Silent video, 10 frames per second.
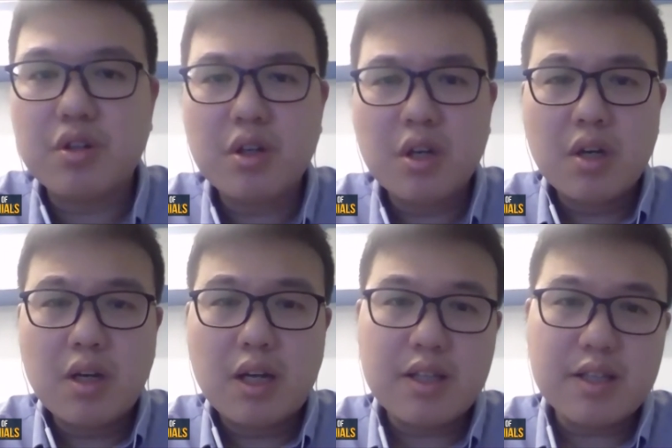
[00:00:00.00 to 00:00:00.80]
and
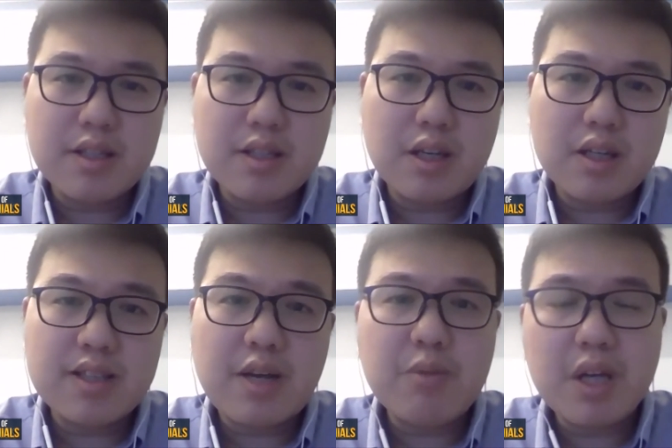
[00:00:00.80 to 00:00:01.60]
this
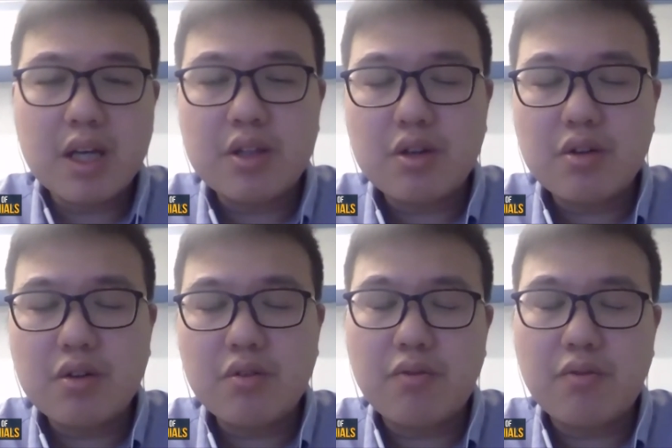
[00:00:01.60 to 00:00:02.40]
stem a little
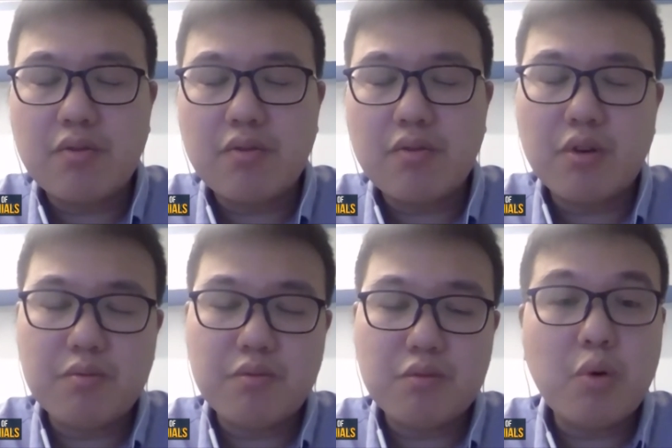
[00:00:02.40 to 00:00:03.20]
from
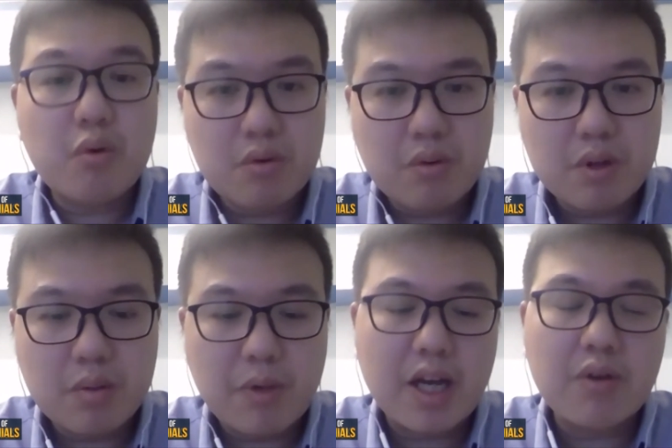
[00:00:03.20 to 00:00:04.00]
my
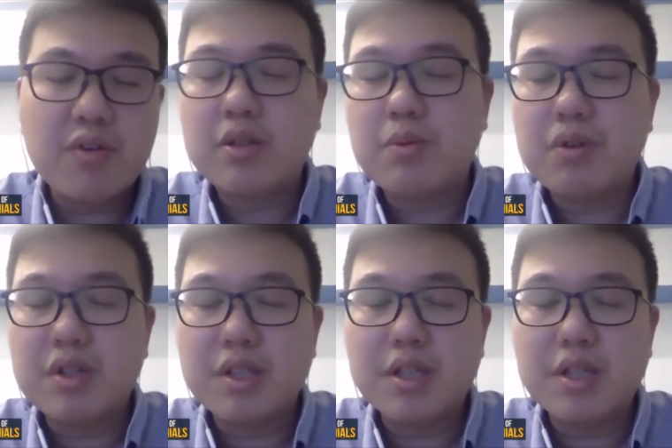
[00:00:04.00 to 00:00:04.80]
current
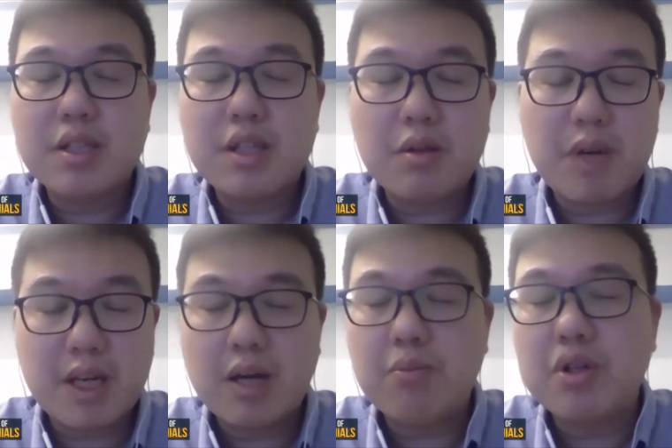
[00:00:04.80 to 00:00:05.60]
experiences in my
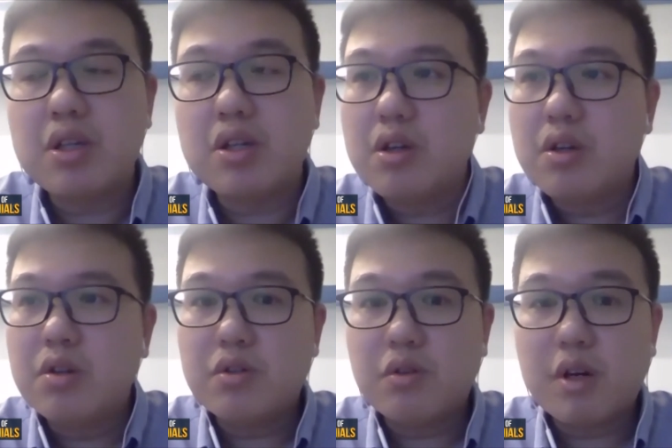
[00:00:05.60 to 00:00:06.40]
company.
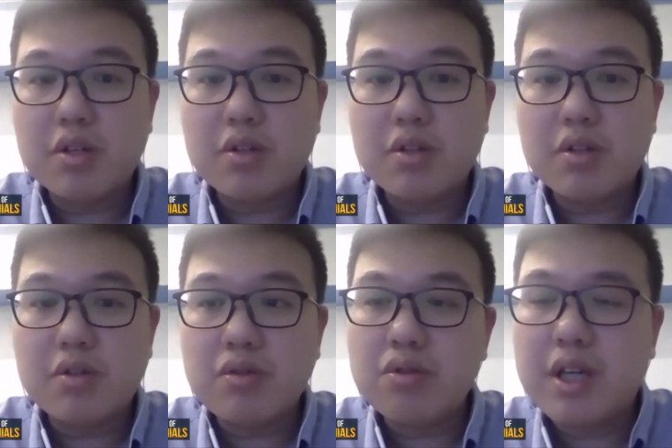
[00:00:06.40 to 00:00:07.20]
So as you know
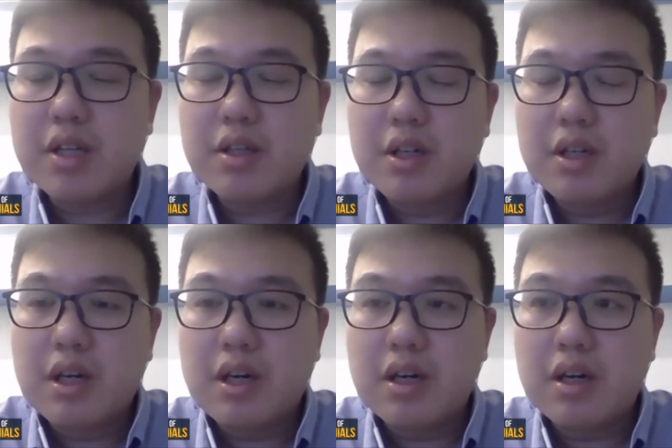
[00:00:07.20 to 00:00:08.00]
that
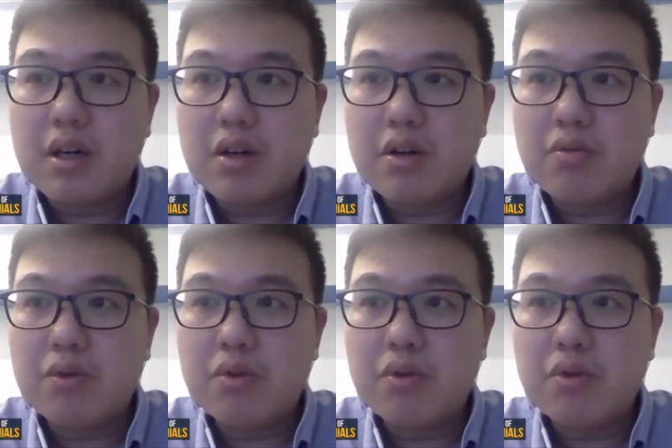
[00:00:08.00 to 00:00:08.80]
we don't
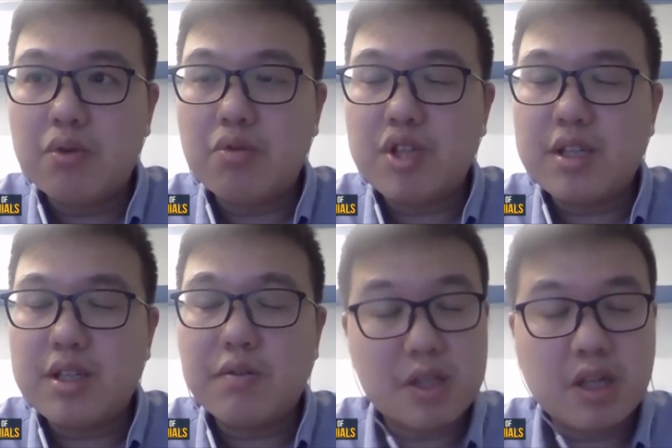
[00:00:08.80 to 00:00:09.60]
just serve
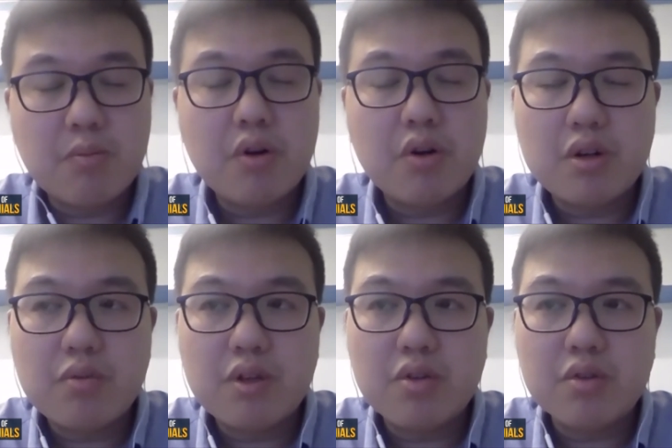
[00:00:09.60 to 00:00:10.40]
Singapore, we
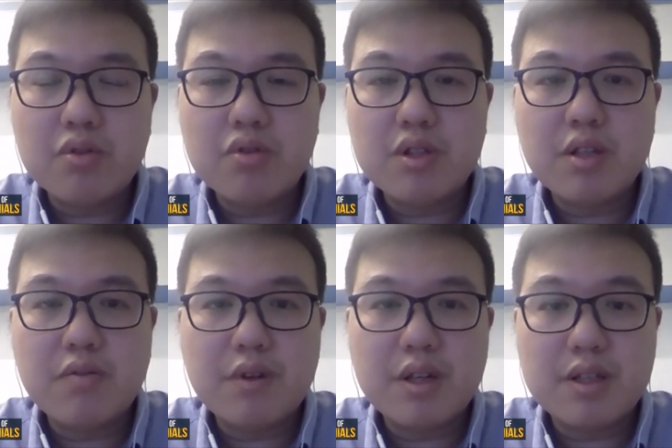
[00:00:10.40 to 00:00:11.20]
also serve
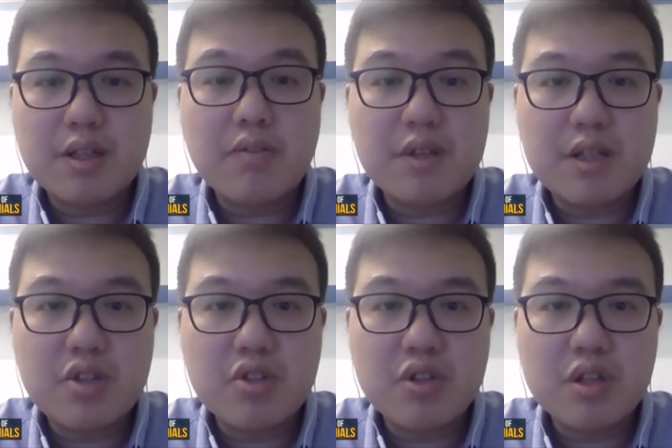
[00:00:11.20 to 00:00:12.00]
Southeast
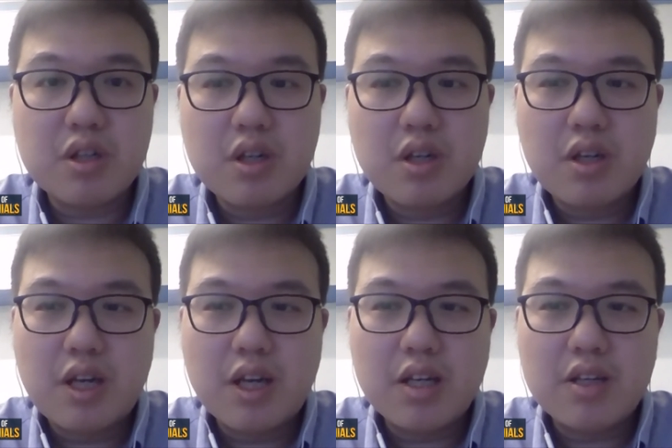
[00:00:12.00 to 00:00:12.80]
Asia,
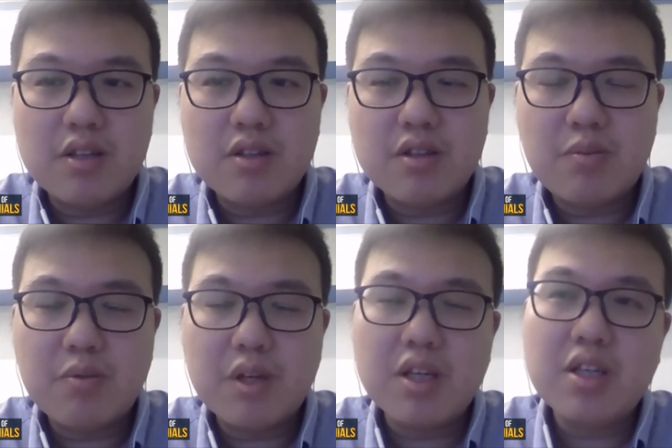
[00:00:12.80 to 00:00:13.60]
and
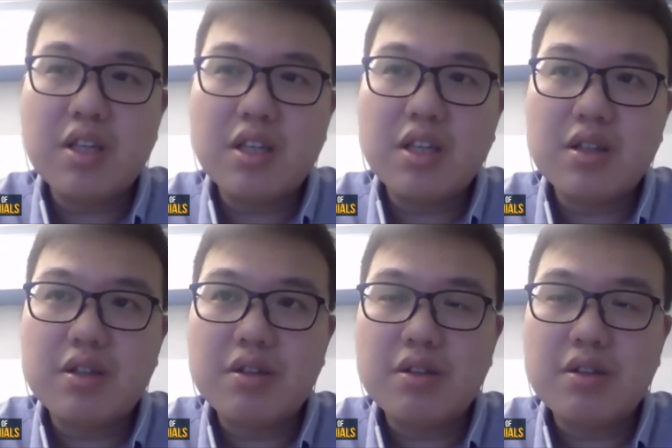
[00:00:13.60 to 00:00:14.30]
typically in